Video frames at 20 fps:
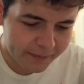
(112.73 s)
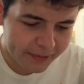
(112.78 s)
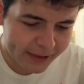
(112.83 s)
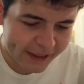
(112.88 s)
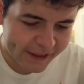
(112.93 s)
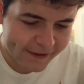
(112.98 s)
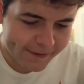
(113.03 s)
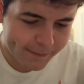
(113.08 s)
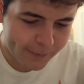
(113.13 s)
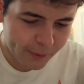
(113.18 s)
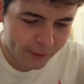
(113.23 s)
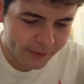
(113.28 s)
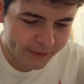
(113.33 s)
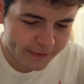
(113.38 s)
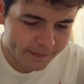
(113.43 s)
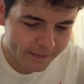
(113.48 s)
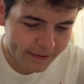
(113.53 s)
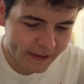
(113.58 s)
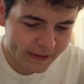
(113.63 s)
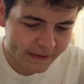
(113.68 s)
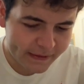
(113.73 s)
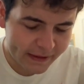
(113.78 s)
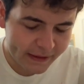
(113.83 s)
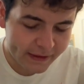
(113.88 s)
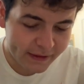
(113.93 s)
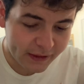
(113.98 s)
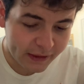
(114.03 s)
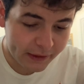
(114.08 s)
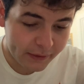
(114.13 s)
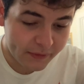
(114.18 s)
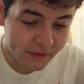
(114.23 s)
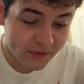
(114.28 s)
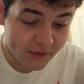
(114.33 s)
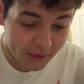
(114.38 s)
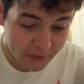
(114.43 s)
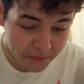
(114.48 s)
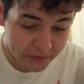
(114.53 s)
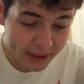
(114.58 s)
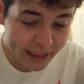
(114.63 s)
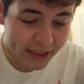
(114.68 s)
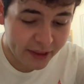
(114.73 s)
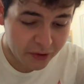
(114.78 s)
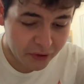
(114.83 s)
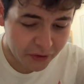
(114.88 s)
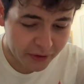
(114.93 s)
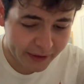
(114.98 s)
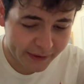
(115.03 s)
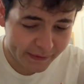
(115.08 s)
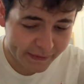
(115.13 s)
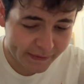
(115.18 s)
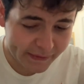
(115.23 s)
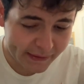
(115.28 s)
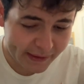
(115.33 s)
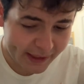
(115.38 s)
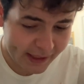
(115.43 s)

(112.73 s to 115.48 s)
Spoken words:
play sports because they thought it was too dangerous?